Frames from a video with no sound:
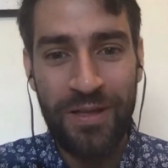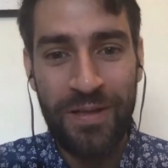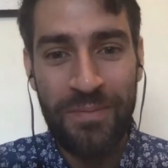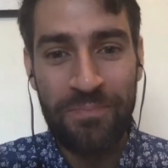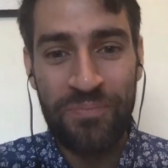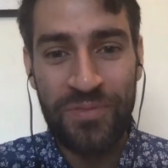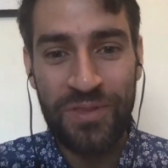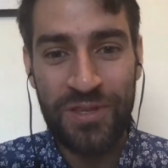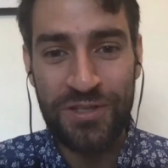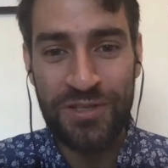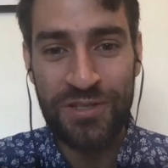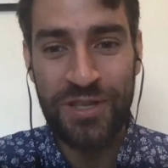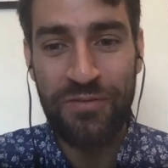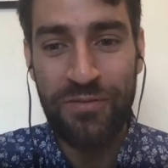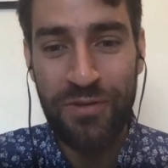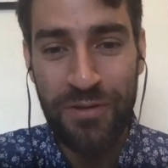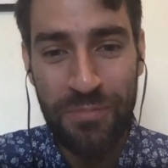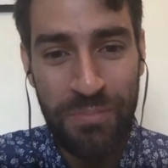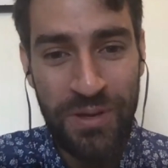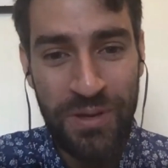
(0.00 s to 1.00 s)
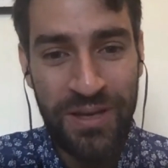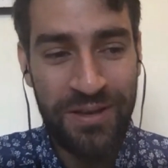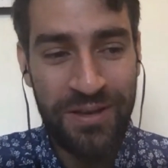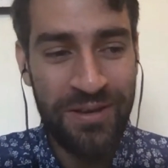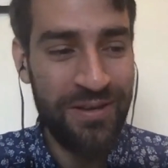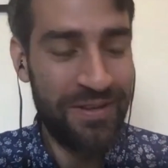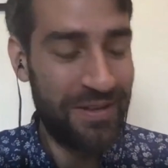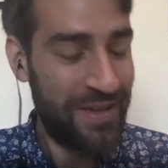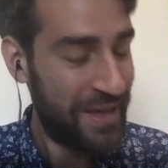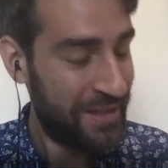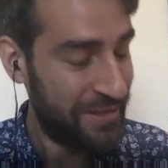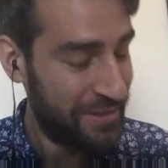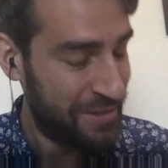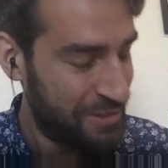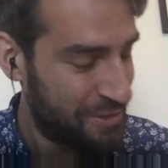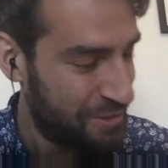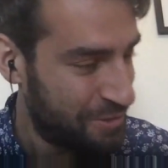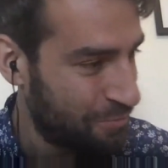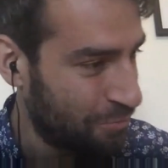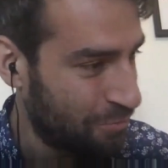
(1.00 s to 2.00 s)
There's never been, and this
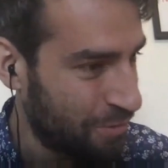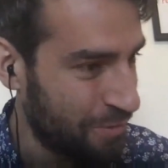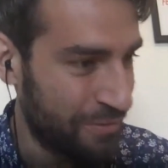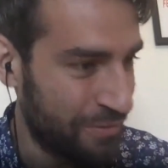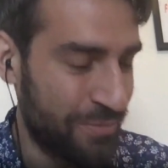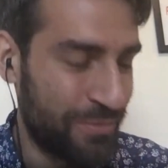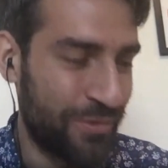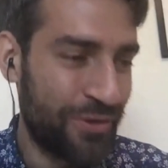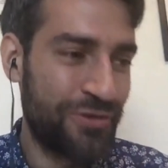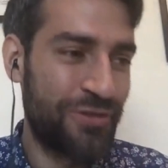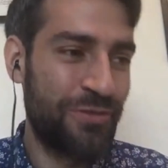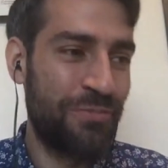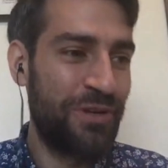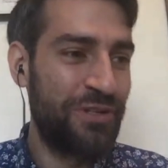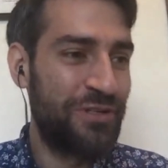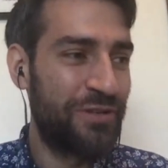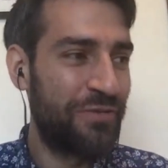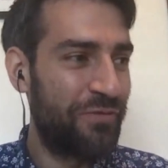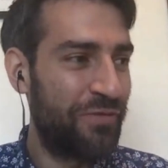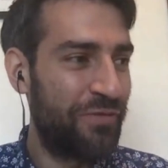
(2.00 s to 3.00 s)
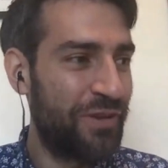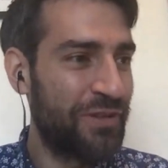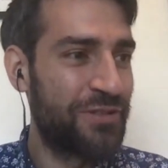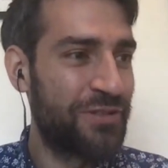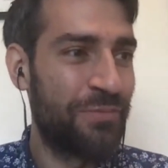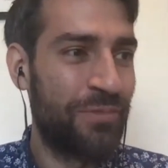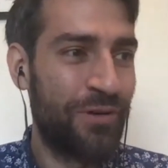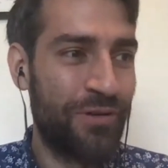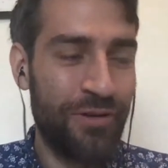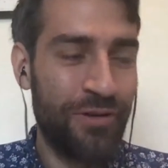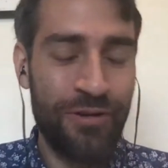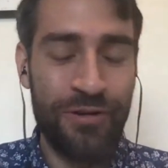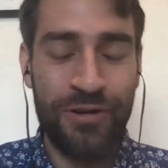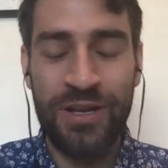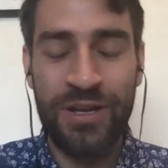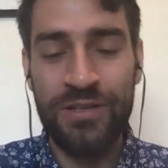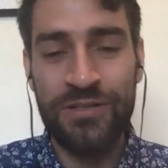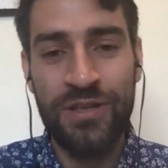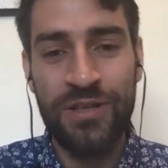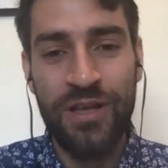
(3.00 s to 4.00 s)
is one of the most amazing things about
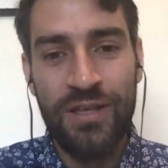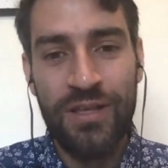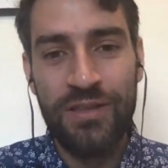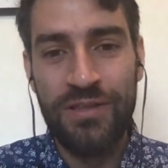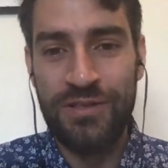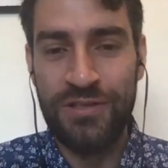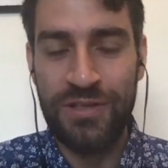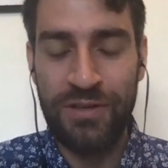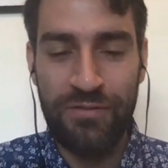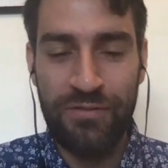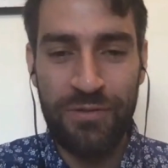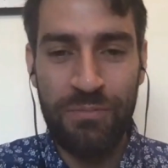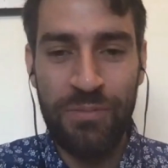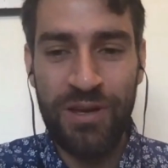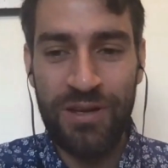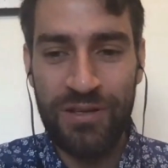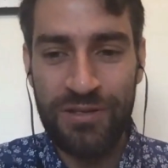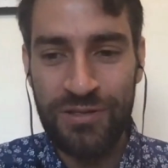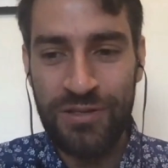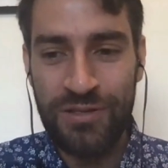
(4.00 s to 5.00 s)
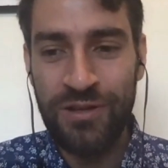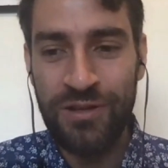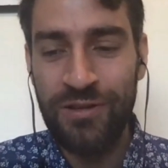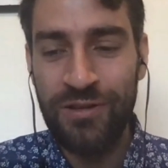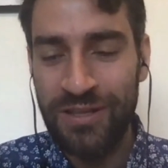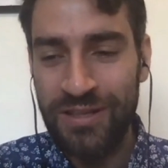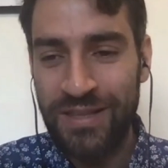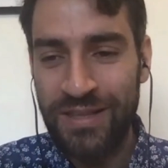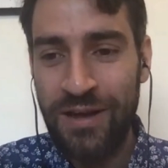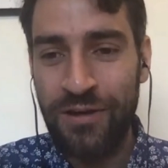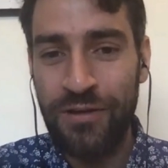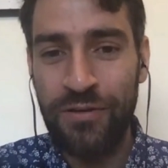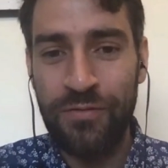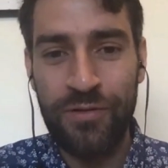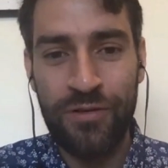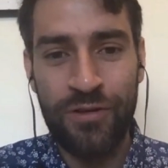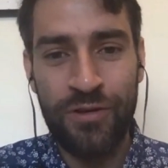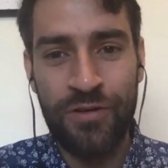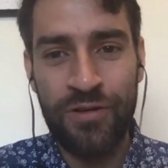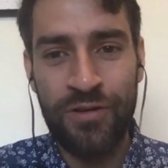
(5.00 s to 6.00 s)
orcas, there's never been a single attack of
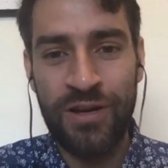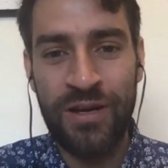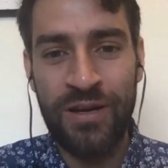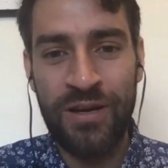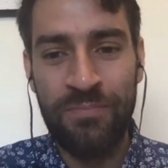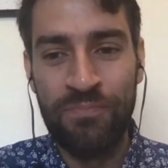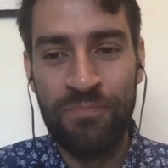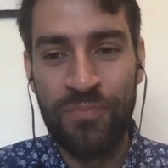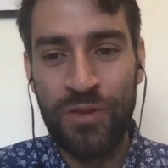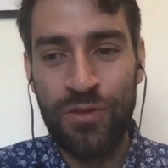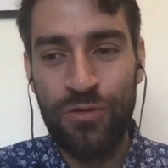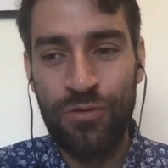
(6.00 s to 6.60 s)
an orca to